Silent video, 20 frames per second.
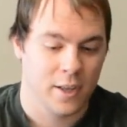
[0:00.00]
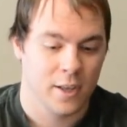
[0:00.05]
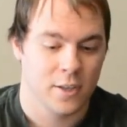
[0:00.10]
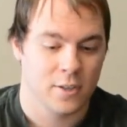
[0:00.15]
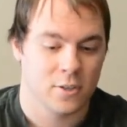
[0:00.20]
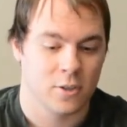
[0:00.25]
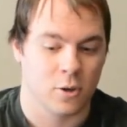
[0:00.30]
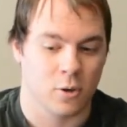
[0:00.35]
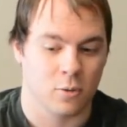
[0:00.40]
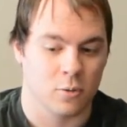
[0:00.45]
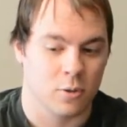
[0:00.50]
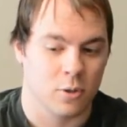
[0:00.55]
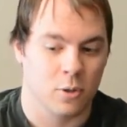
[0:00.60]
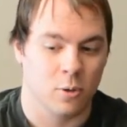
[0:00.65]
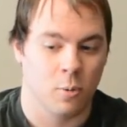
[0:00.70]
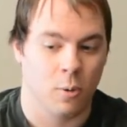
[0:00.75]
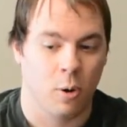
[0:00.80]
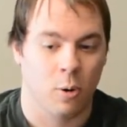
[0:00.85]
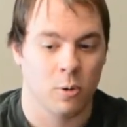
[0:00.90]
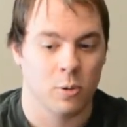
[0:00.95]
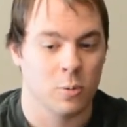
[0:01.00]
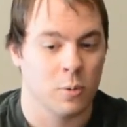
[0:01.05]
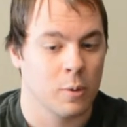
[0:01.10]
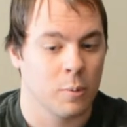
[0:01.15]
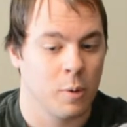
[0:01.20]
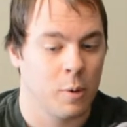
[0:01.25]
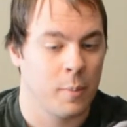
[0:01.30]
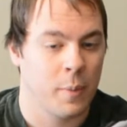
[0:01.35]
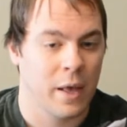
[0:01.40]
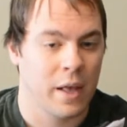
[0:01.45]
So you always want to
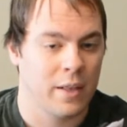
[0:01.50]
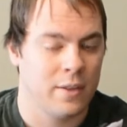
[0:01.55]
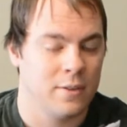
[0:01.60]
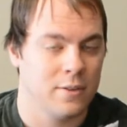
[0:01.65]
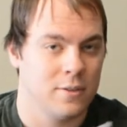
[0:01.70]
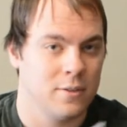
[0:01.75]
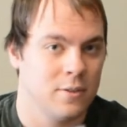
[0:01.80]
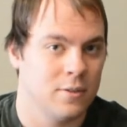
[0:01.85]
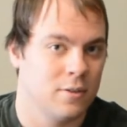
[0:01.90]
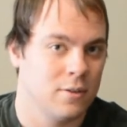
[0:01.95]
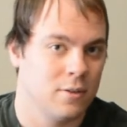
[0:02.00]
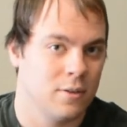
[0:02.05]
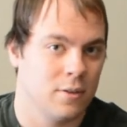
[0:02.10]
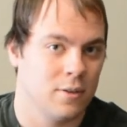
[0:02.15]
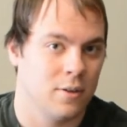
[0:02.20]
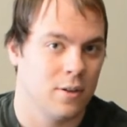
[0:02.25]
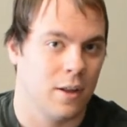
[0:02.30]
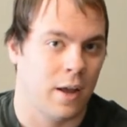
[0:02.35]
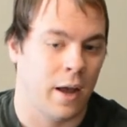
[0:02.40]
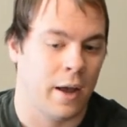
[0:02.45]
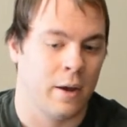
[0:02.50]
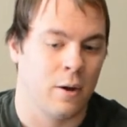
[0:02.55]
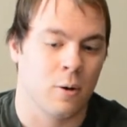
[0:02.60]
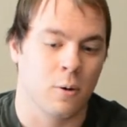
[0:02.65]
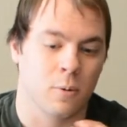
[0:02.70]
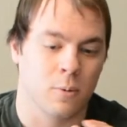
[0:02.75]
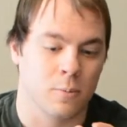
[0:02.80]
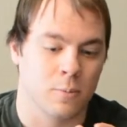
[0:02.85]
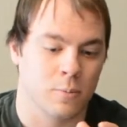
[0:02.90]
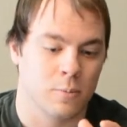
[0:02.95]
put pens. I
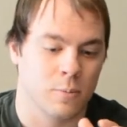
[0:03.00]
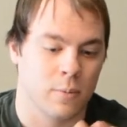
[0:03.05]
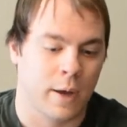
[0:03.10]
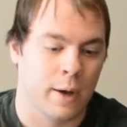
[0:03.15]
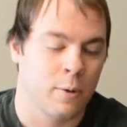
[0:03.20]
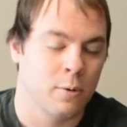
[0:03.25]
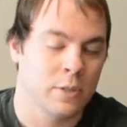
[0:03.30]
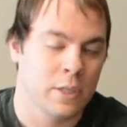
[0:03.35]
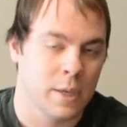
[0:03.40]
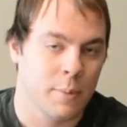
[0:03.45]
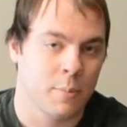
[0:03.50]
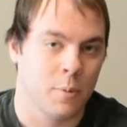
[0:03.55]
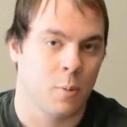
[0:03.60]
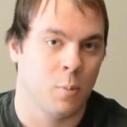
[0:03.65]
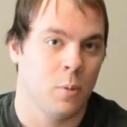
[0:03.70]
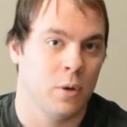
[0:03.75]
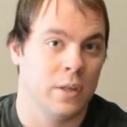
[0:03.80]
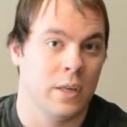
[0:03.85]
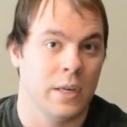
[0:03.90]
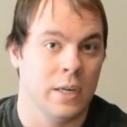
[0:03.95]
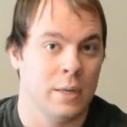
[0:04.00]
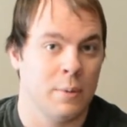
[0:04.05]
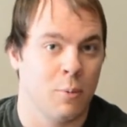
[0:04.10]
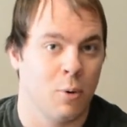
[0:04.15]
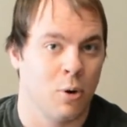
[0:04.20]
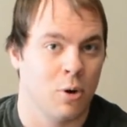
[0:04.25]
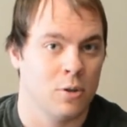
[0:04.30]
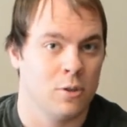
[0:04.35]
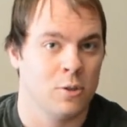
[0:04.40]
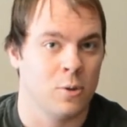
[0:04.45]
always keep them within
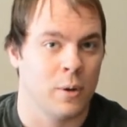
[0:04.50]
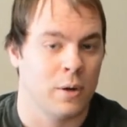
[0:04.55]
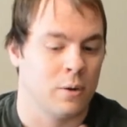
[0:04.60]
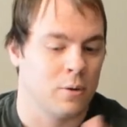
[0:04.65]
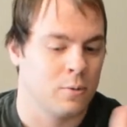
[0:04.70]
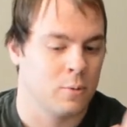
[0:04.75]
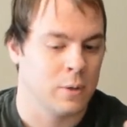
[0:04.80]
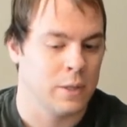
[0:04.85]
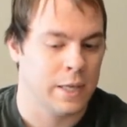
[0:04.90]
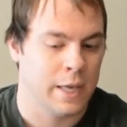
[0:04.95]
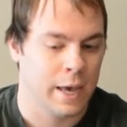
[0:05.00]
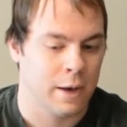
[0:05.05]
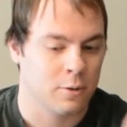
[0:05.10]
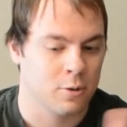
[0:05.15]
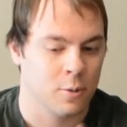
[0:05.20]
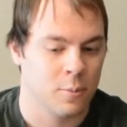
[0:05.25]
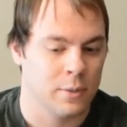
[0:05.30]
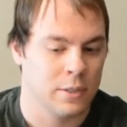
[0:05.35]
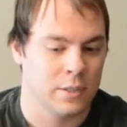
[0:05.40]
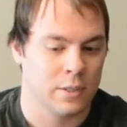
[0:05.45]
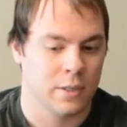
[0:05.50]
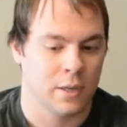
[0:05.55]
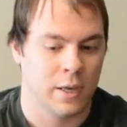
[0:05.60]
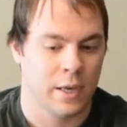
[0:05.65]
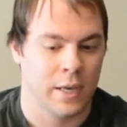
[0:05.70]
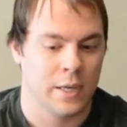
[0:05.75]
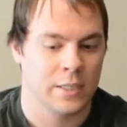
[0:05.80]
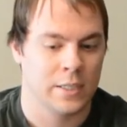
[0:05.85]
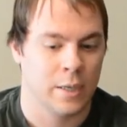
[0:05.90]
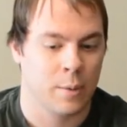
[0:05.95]
kneeboard, so I don't really count them as
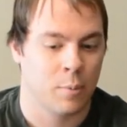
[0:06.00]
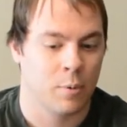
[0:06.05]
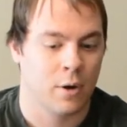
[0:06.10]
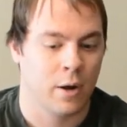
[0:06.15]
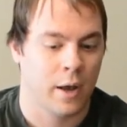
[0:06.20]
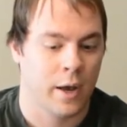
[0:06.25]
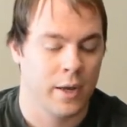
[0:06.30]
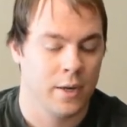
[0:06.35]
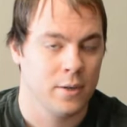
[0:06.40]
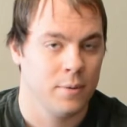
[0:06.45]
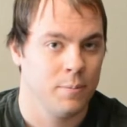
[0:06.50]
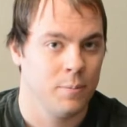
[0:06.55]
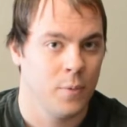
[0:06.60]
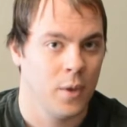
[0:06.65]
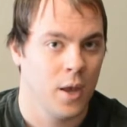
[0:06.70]
a separate item.